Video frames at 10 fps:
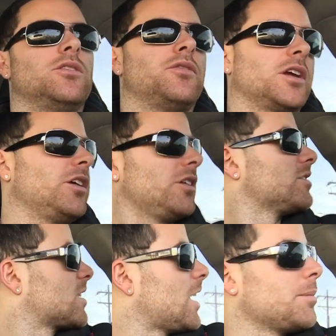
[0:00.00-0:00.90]
Figure
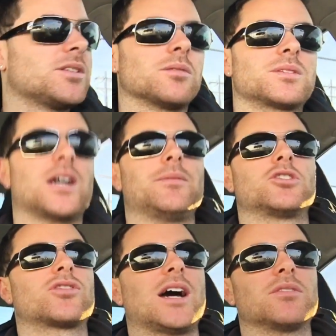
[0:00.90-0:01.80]
it's got to be some time to
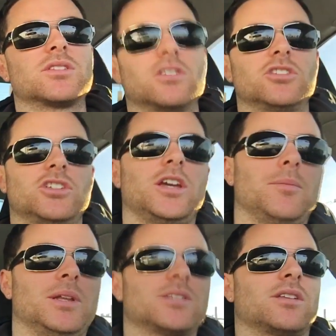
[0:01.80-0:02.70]
travel to the
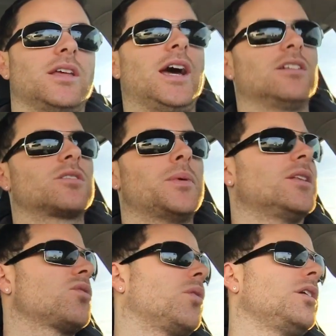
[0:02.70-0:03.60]
gym and this and that.
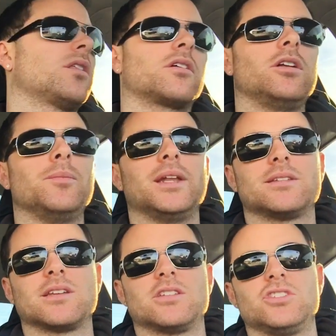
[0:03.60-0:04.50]
Spend 20 or 30
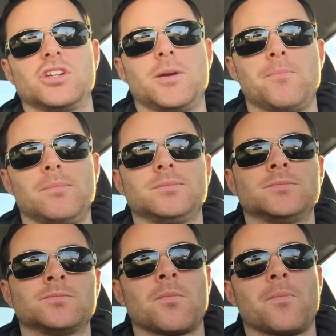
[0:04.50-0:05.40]
minutes at the gym
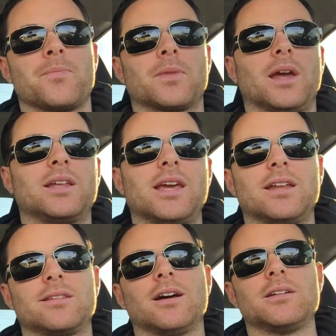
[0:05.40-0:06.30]
and
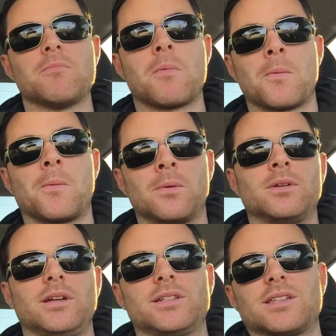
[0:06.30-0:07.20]
get it done.
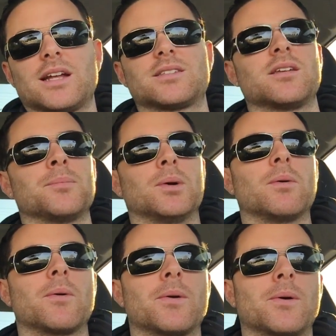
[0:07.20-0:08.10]
It's that simple.
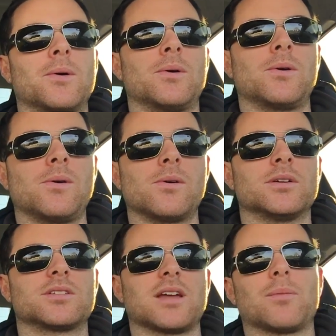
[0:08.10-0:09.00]

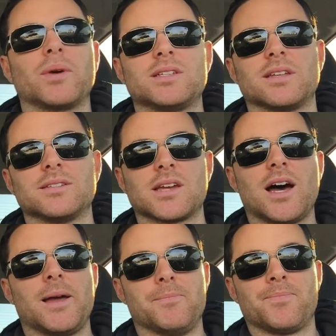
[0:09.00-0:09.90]
Stop wasting
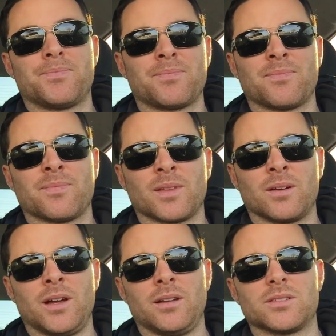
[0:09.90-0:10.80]
time.
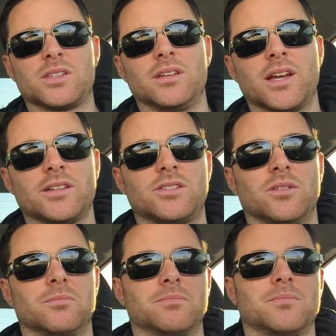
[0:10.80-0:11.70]
All right, I'll see you guys
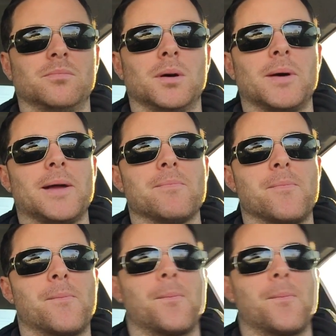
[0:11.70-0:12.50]
soon. Bye-bye.